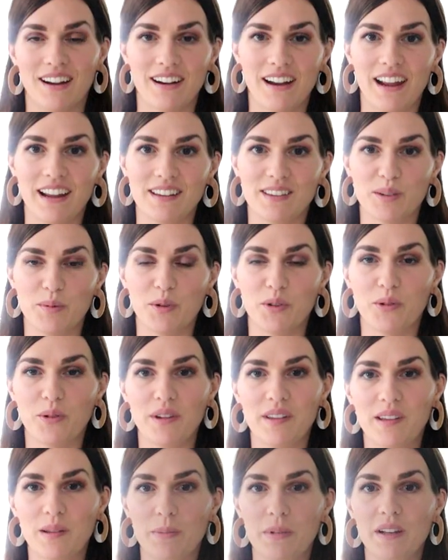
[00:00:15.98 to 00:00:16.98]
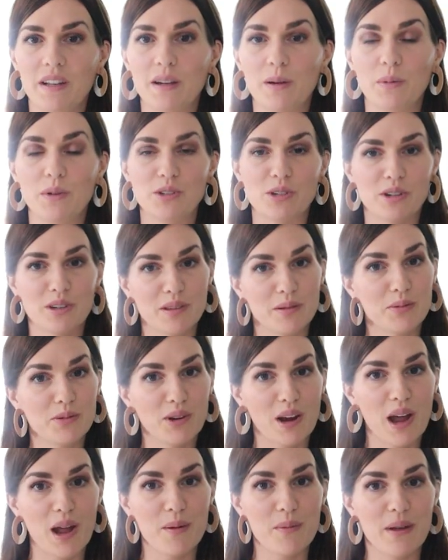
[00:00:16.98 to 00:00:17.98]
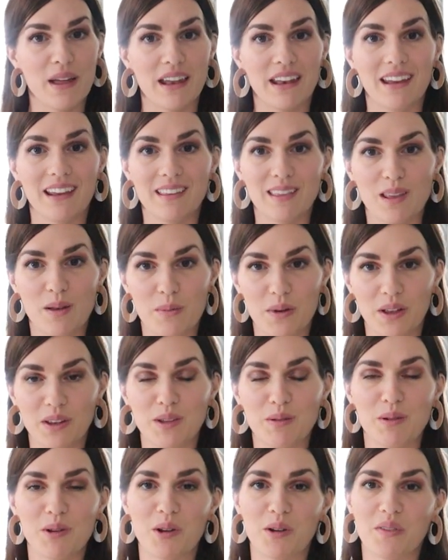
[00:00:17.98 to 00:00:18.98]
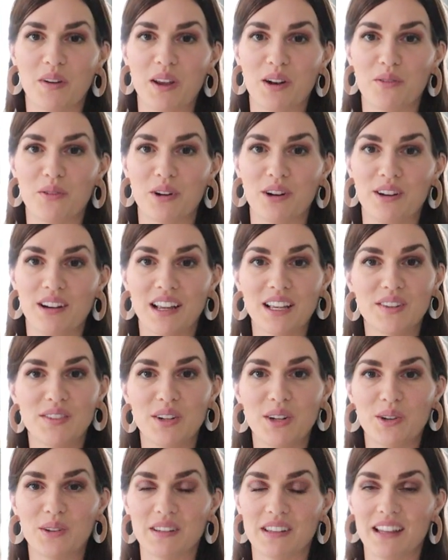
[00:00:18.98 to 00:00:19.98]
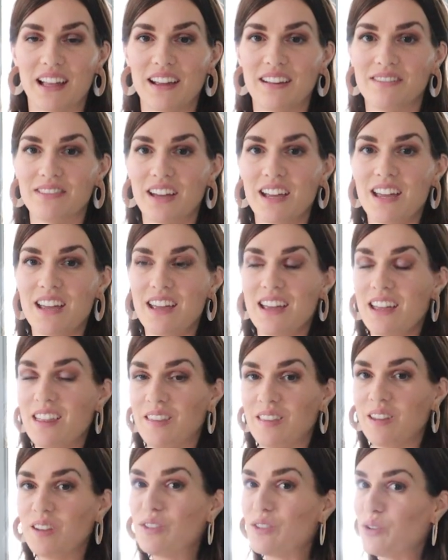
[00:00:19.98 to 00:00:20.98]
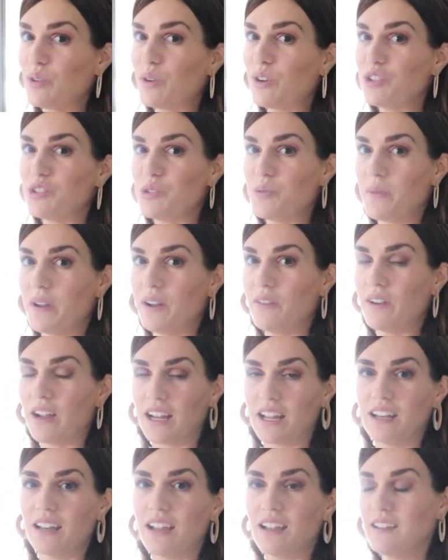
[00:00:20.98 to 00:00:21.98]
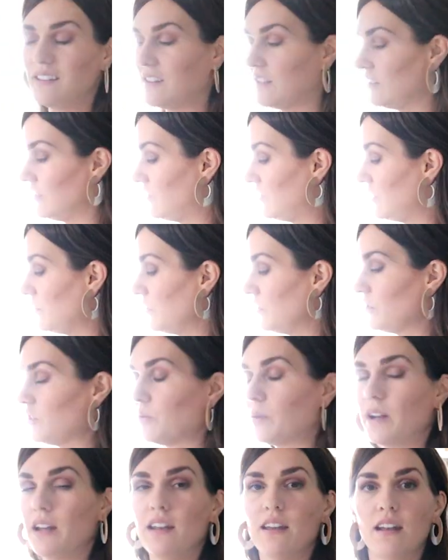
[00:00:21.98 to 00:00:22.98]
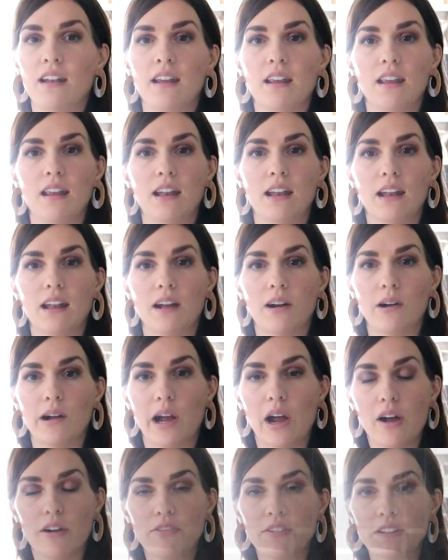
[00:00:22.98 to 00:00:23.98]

All right, so before we step in here, be sure to subscribe and hit the bell to be notified of when our next video is live. These doors you might recognize, they're similar to what I did in our